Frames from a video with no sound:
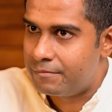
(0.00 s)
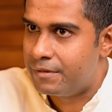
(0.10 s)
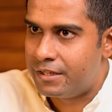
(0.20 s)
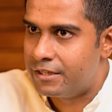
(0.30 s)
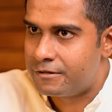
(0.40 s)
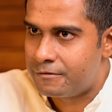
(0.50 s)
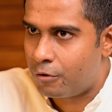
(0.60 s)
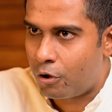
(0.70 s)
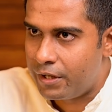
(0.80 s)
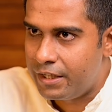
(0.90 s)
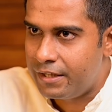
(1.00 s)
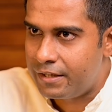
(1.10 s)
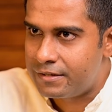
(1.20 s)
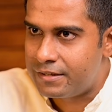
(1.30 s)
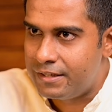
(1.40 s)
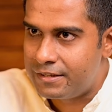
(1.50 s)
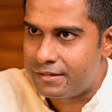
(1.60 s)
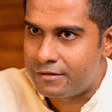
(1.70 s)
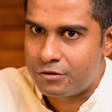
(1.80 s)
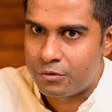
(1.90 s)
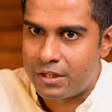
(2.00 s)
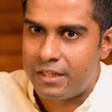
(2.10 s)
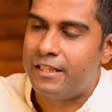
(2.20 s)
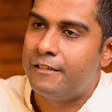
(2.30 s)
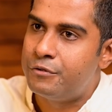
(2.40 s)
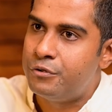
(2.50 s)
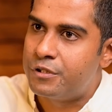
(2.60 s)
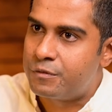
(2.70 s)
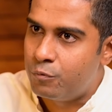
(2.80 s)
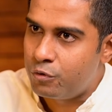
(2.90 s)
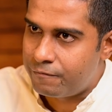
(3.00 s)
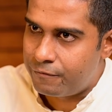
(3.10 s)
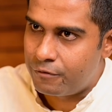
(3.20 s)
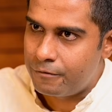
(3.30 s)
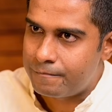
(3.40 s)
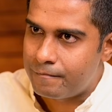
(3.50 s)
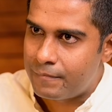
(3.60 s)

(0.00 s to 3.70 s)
It is oiliness so that it gives you a smooth flow.